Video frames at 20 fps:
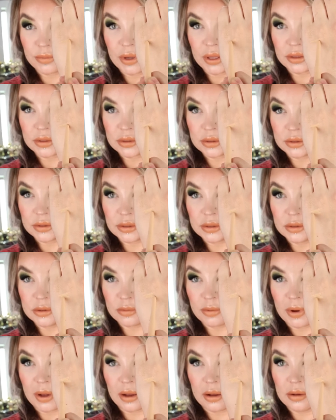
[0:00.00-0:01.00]
pencils
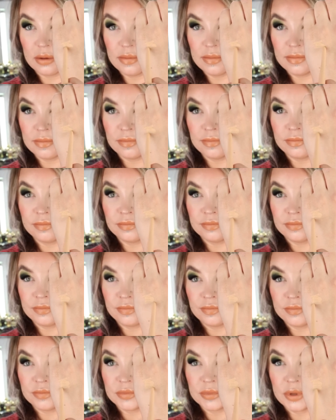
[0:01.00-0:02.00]
as well.
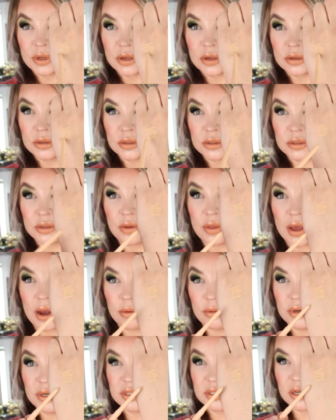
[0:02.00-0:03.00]
So that
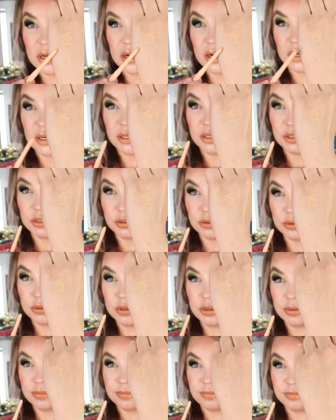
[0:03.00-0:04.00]
one is
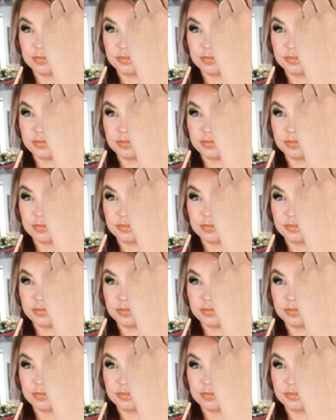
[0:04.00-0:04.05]
Dude,